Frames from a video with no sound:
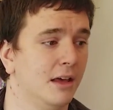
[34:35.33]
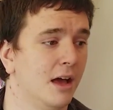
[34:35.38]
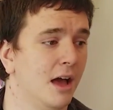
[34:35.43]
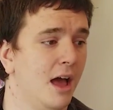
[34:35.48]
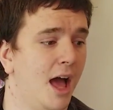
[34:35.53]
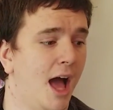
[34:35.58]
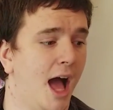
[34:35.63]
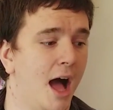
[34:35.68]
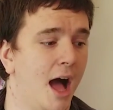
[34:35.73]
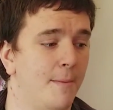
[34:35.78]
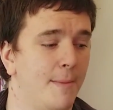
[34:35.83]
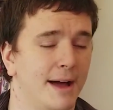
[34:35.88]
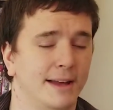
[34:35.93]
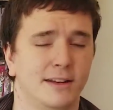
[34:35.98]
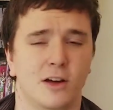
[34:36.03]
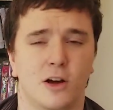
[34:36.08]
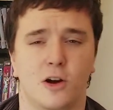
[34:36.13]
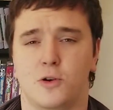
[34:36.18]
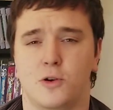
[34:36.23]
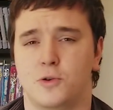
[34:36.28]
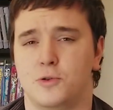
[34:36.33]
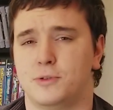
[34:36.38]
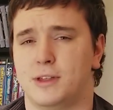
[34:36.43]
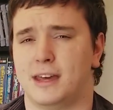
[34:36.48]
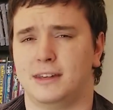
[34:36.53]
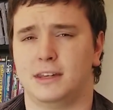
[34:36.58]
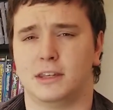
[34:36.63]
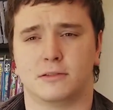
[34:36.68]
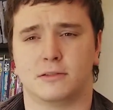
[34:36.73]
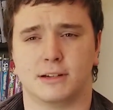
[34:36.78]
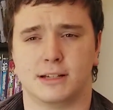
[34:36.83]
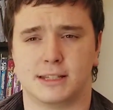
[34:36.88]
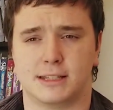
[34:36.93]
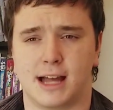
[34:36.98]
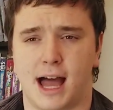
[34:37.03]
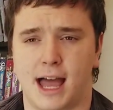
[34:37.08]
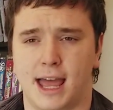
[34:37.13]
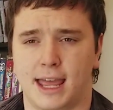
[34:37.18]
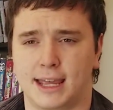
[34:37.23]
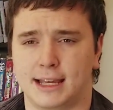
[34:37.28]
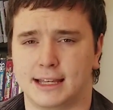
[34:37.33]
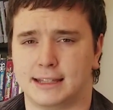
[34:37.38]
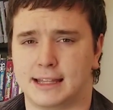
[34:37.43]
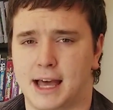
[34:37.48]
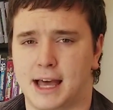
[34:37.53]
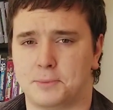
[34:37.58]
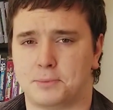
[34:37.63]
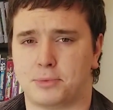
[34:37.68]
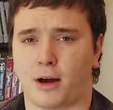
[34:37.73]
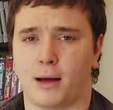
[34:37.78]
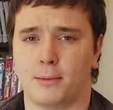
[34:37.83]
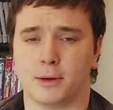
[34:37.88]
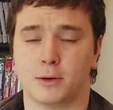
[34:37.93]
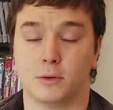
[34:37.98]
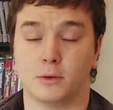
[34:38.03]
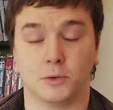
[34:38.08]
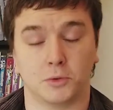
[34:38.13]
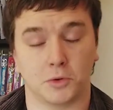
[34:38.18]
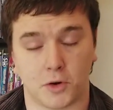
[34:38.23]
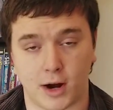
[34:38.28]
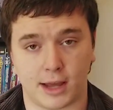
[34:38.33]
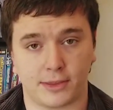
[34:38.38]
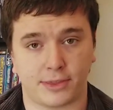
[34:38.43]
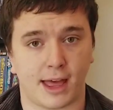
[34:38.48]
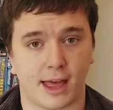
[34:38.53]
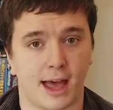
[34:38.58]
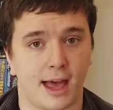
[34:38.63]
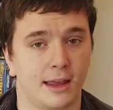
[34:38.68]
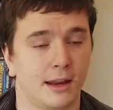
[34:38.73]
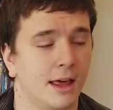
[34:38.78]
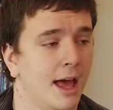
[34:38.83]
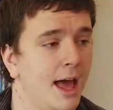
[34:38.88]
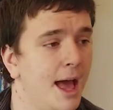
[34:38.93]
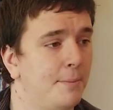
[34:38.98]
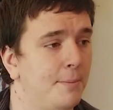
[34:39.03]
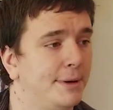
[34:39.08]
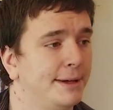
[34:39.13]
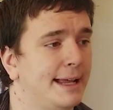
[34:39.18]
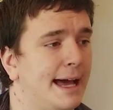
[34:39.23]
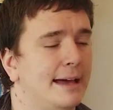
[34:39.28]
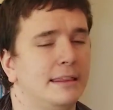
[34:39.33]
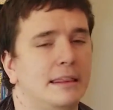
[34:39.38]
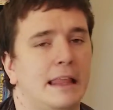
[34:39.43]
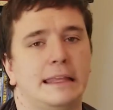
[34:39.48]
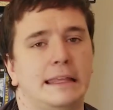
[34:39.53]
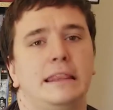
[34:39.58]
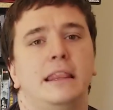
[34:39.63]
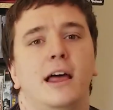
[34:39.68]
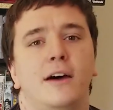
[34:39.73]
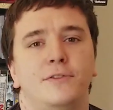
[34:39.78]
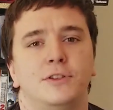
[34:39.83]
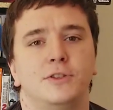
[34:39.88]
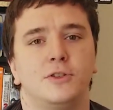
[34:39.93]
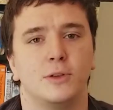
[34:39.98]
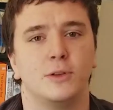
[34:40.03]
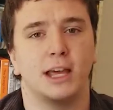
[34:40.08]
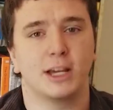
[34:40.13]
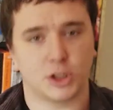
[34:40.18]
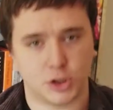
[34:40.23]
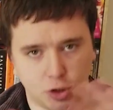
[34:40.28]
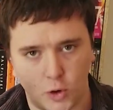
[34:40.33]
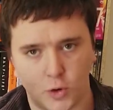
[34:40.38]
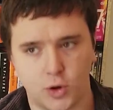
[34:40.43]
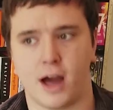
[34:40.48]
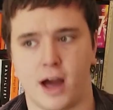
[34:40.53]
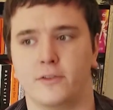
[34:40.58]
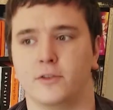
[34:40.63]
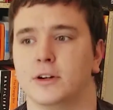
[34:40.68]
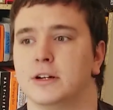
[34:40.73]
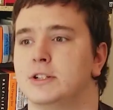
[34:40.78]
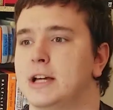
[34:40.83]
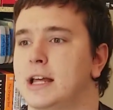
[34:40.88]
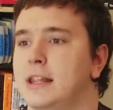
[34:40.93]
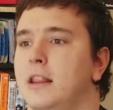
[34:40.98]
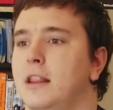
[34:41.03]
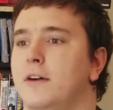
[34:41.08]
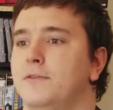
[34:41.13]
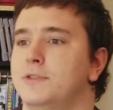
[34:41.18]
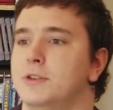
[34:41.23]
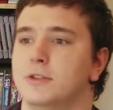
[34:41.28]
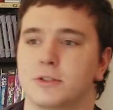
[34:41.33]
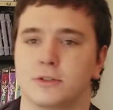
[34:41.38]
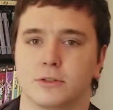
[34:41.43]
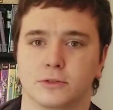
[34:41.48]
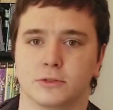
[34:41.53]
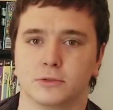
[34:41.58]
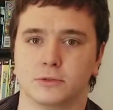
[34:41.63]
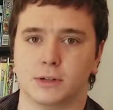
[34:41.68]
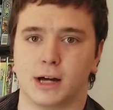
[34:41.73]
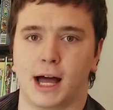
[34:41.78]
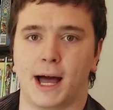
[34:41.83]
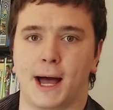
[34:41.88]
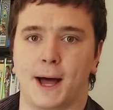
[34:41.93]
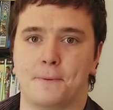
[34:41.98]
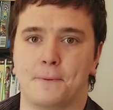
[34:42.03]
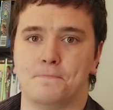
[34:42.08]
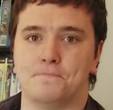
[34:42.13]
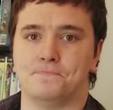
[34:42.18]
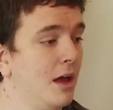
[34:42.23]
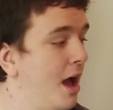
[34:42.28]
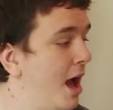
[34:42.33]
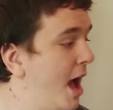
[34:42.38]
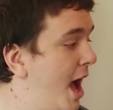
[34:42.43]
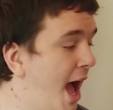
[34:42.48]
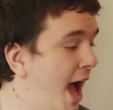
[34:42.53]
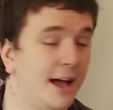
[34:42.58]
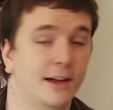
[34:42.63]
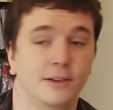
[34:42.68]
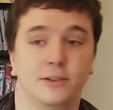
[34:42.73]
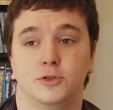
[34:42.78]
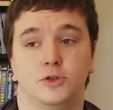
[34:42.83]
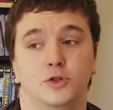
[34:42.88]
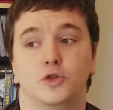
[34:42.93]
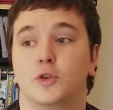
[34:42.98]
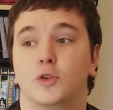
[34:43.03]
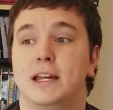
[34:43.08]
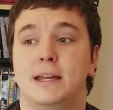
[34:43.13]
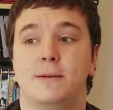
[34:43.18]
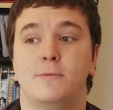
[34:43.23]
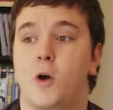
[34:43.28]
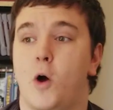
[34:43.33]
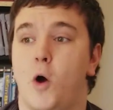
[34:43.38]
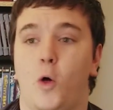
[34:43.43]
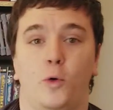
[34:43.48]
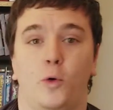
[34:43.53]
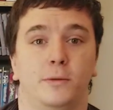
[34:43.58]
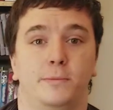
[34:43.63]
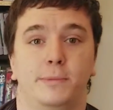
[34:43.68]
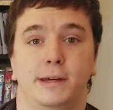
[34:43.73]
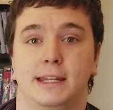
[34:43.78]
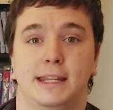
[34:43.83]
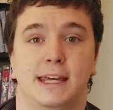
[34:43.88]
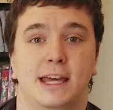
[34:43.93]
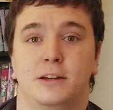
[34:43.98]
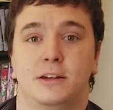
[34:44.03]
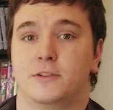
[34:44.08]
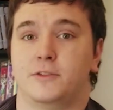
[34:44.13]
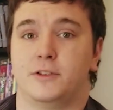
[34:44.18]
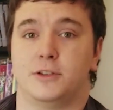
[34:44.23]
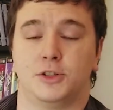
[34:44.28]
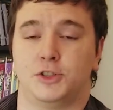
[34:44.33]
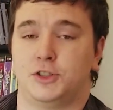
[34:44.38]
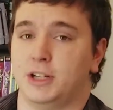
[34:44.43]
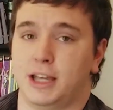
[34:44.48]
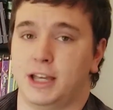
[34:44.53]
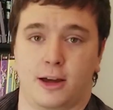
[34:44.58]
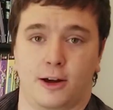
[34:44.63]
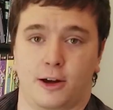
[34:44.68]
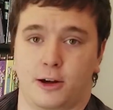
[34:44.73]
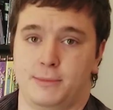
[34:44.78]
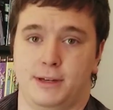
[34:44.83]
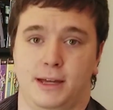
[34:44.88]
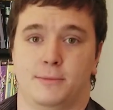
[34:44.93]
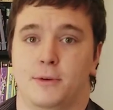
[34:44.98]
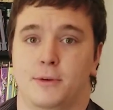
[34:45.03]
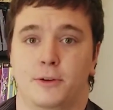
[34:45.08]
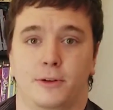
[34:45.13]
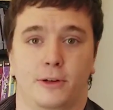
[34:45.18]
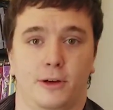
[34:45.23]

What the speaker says: I know that E3 is dying and I probably will regret that, but I'd love to do like show coverage. I'd love to do, a dream goal would be to interview Shigeru Miyamoto.